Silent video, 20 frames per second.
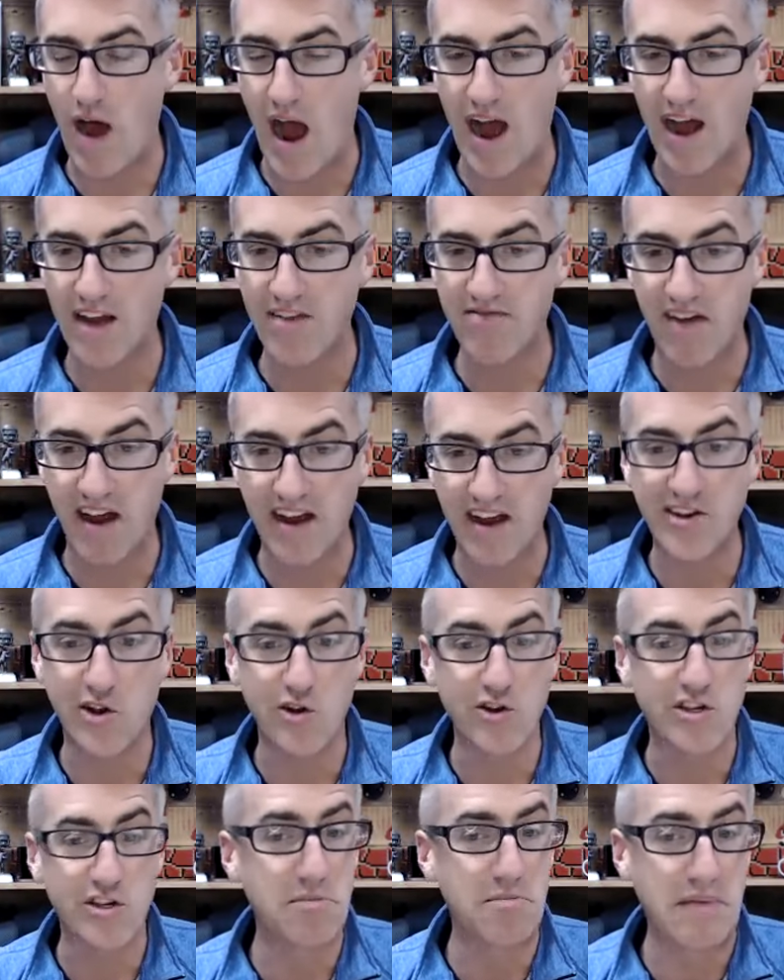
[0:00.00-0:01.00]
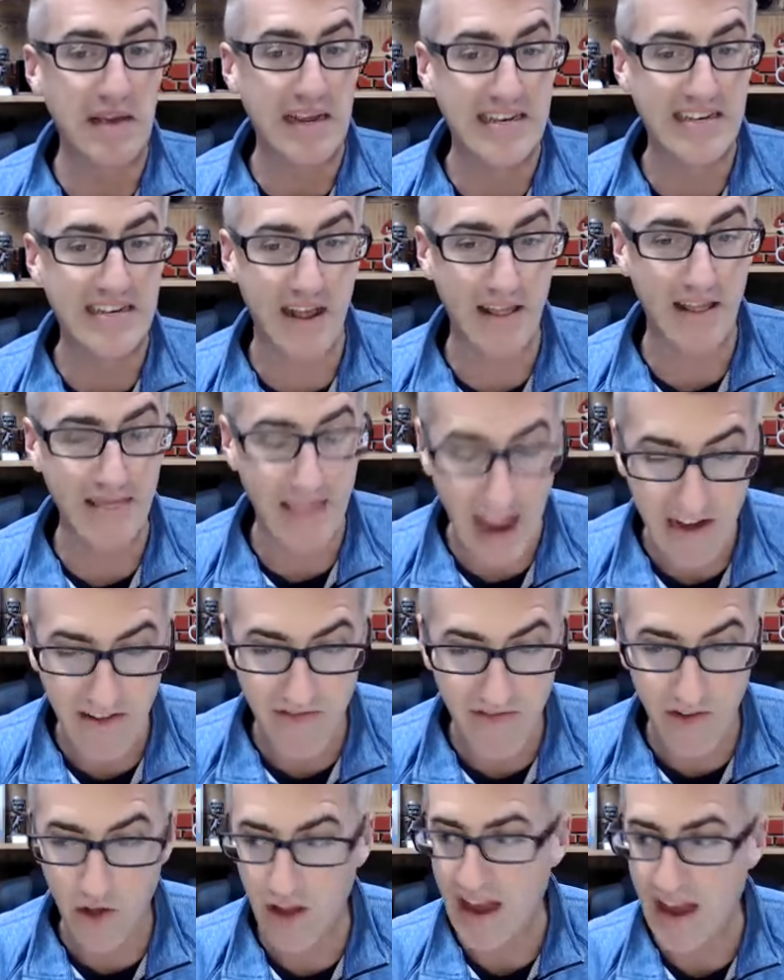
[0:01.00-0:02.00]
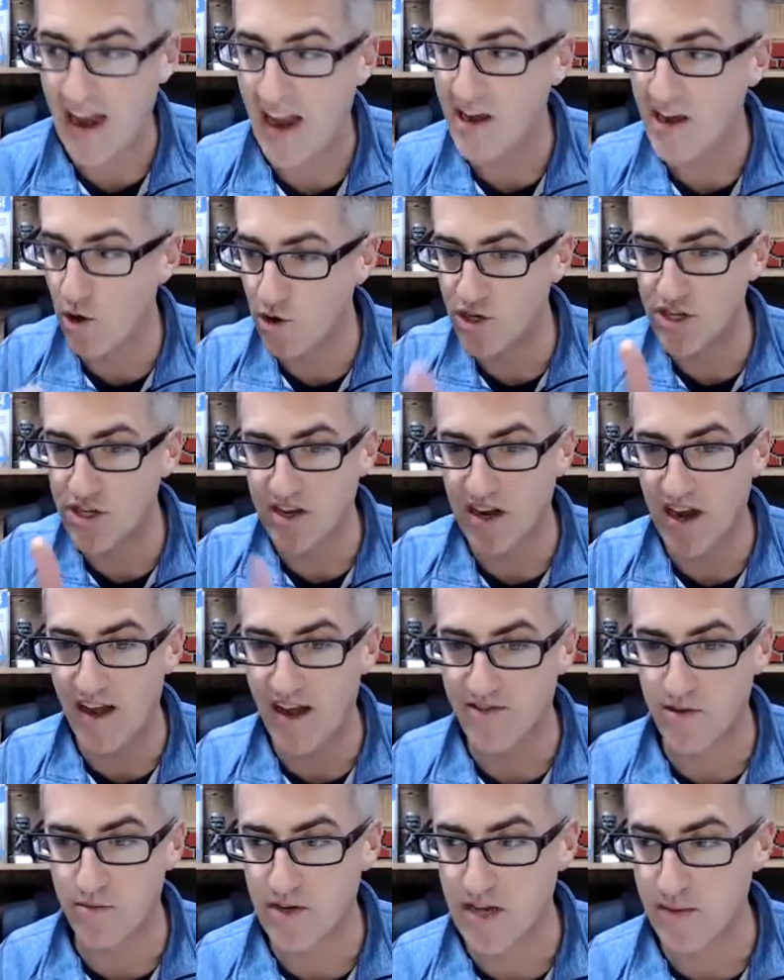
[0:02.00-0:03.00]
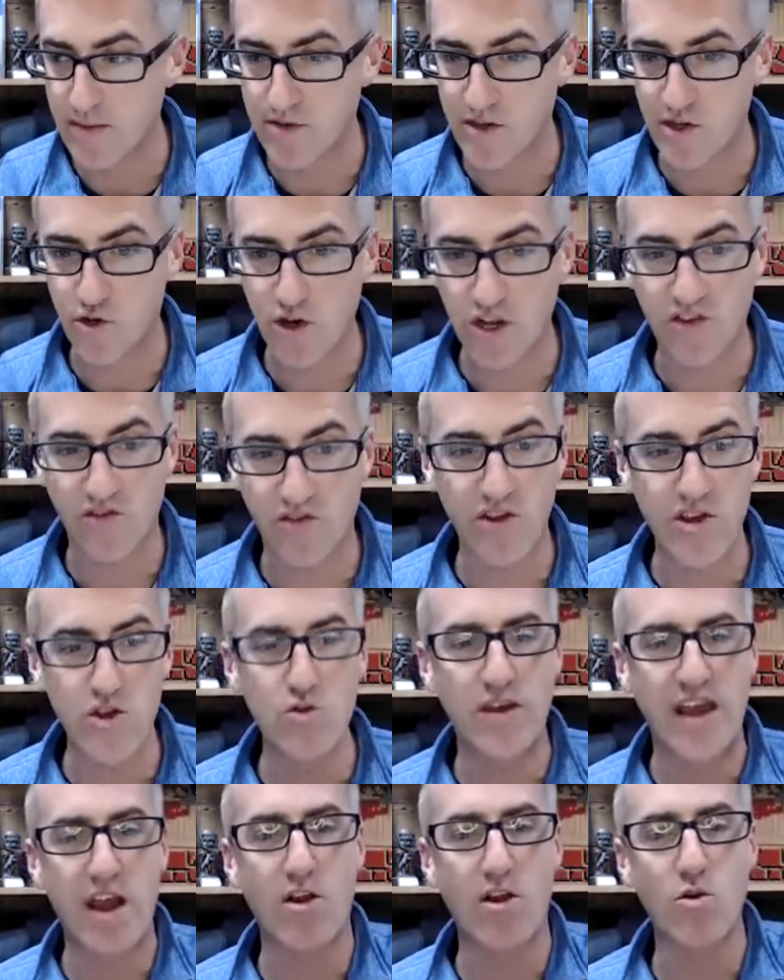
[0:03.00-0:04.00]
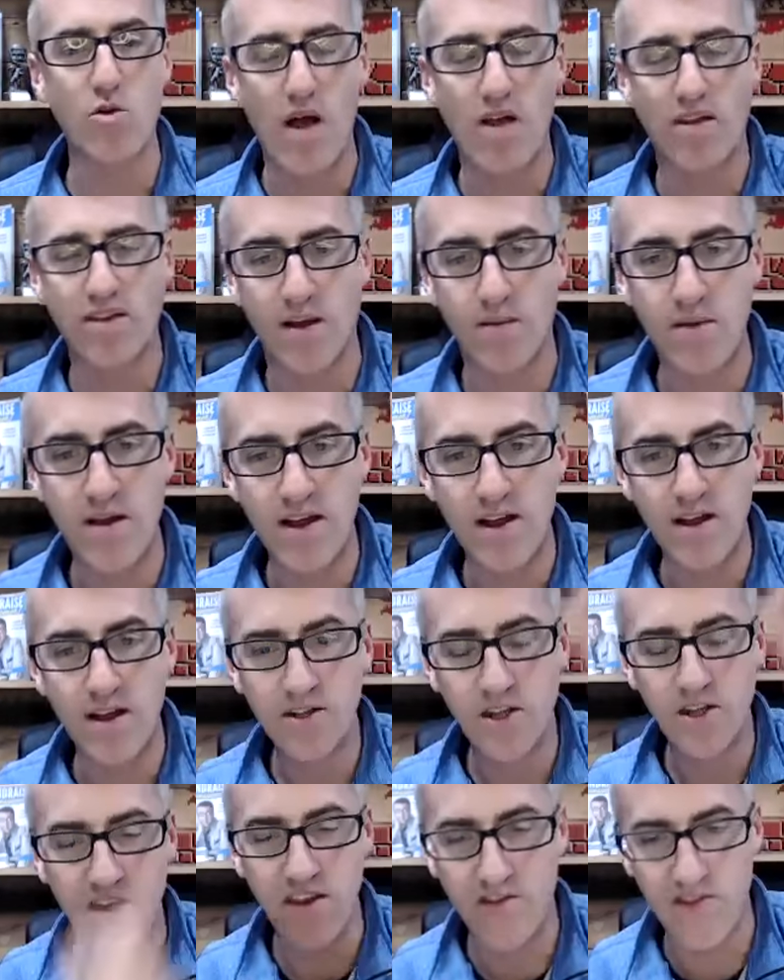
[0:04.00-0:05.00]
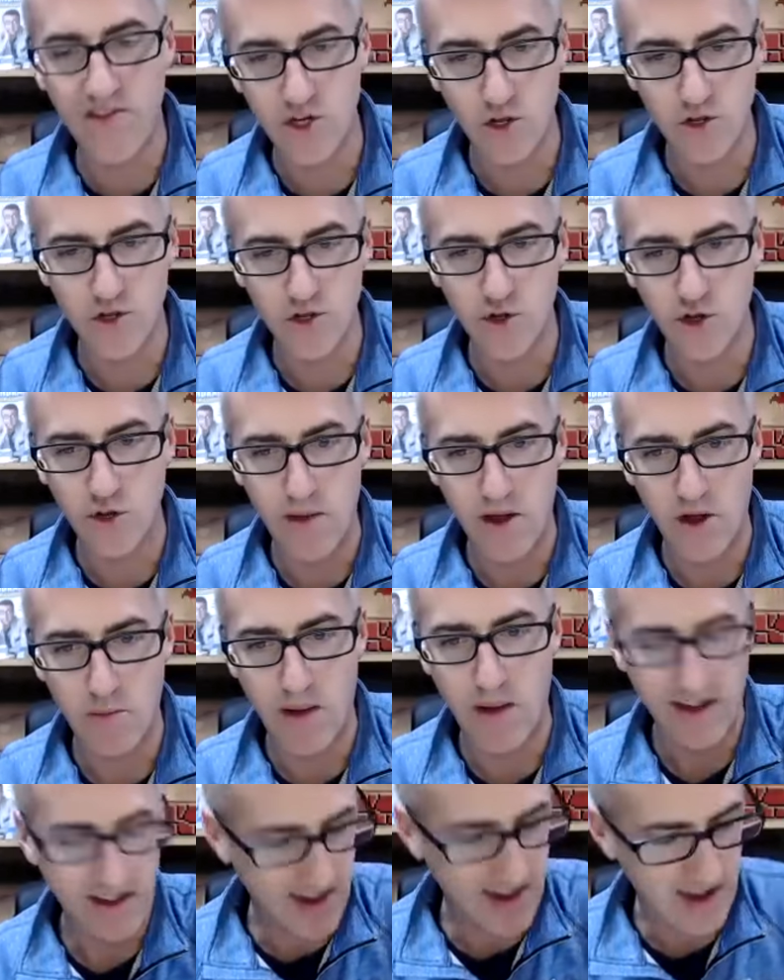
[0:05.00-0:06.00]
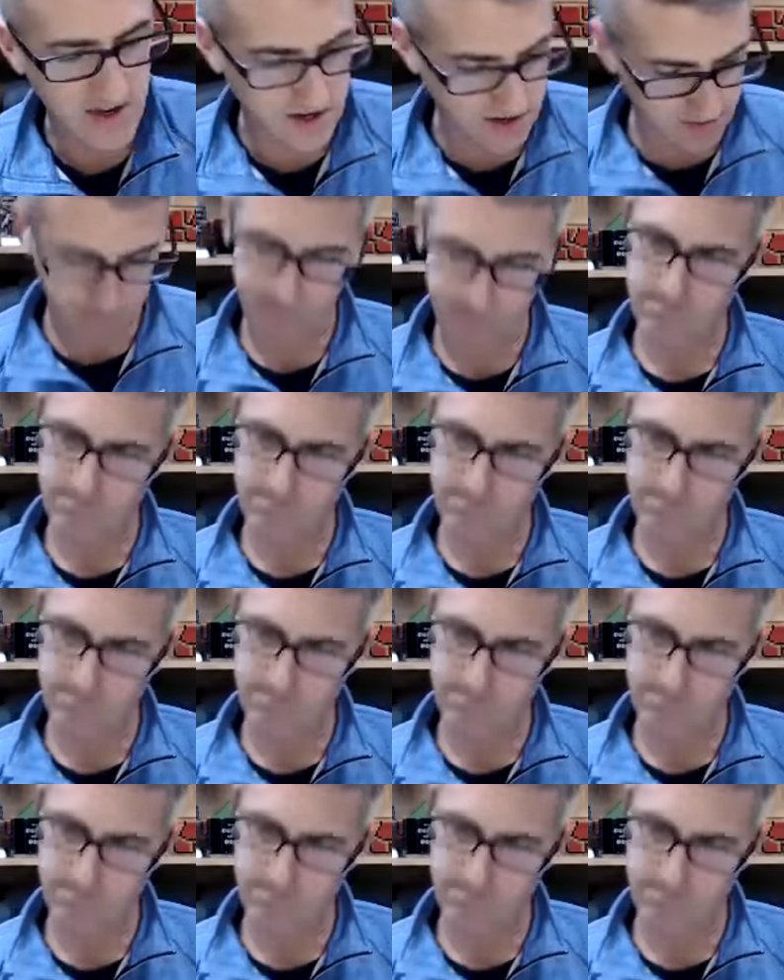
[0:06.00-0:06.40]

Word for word: I find her to be delightful, and I know she's going to have some tips and tricks for you. Karen, welcome to the official Do Good Better podcast.